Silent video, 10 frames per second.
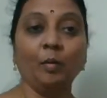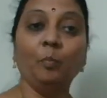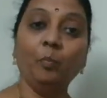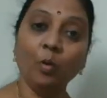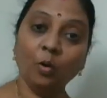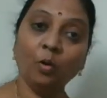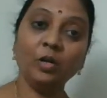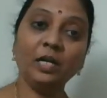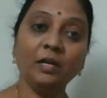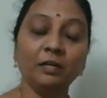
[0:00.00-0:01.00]

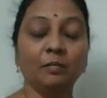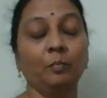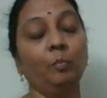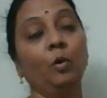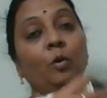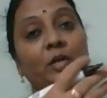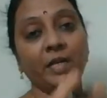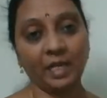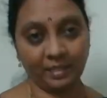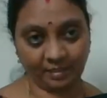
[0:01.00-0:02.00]
Bold,
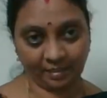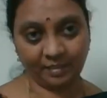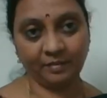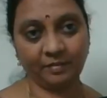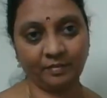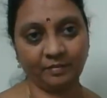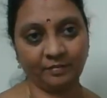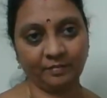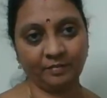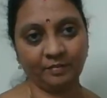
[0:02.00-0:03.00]
boldness.
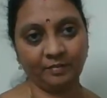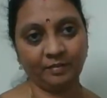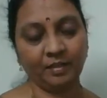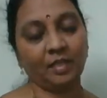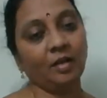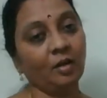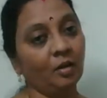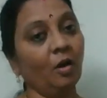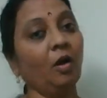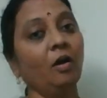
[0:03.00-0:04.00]

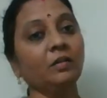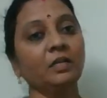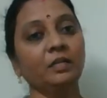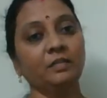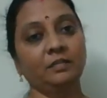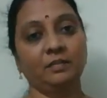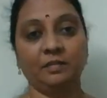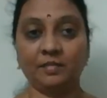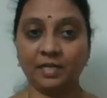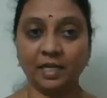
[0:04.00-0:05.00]
Long
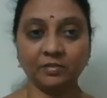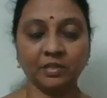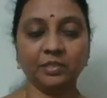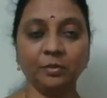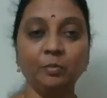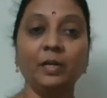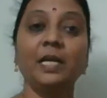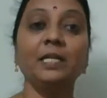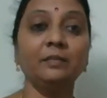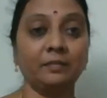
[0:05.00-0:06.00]
is an adjective.
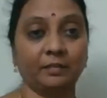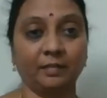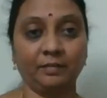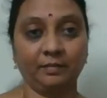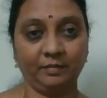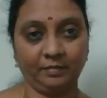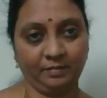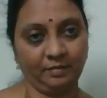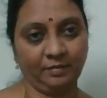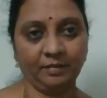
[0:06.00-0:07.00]
Length.
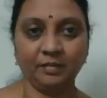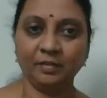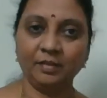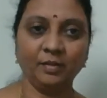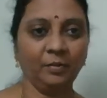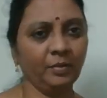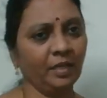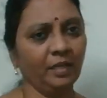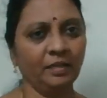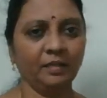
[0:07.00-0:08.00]
Okay.
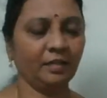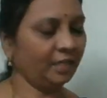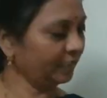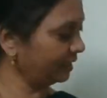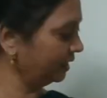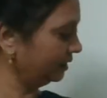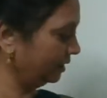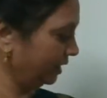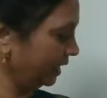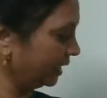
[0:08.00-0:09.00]
Like that.
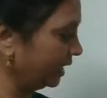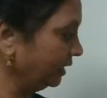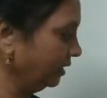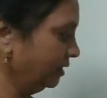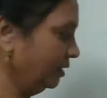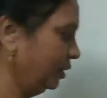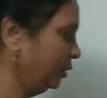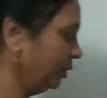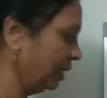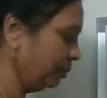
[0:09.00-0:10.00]
Again, you
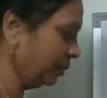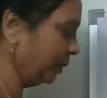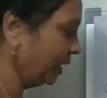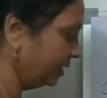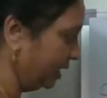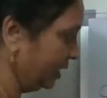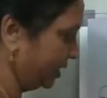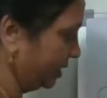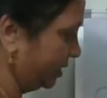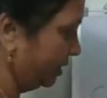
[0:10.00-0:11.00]
can prepare the
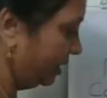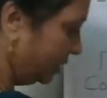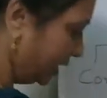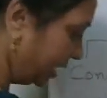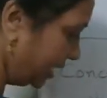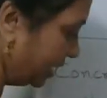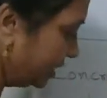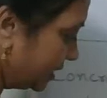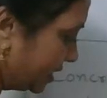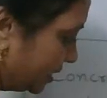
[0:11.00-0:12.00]
list. Then
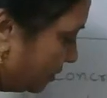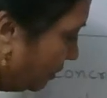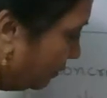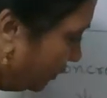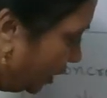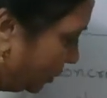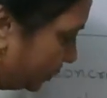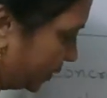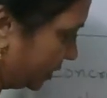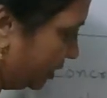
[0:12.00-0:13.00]
next,
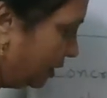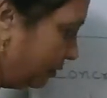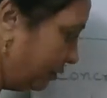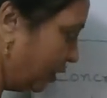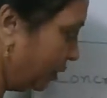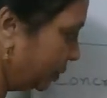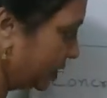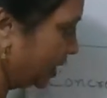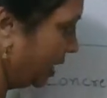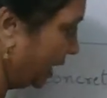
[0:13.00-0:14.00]
verbs. Verbs
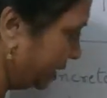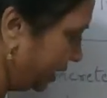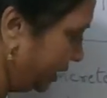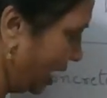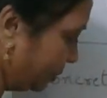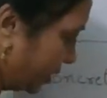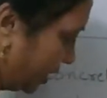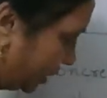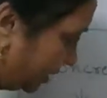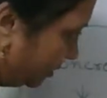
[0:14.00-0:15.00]
and then
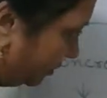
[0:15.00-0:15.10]
abstract